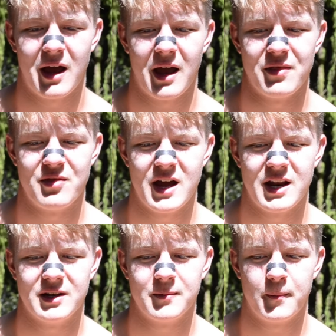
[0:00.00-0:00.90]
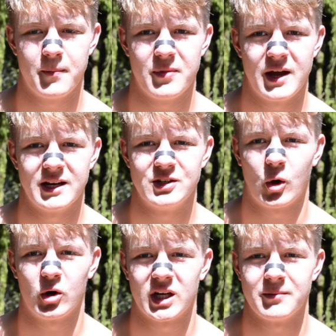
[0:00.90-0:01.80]
and then they
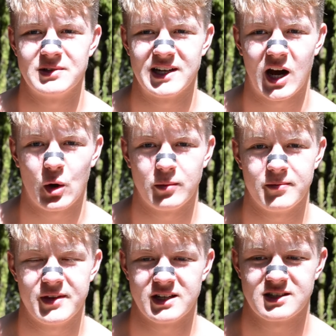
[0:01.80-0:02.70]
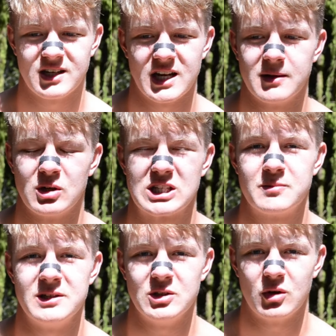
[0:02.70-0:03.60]
talk him down. They say it must
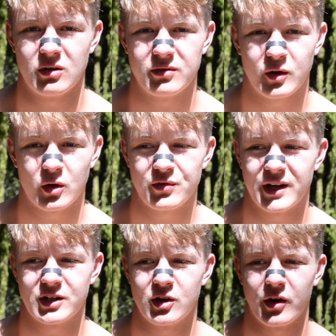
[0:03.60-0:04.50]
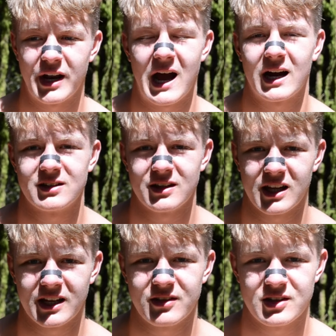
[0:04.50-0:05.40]
be your fault that God acted
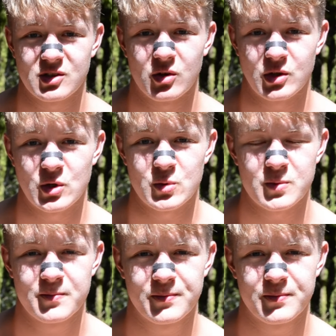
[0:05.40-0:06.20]
like this on you.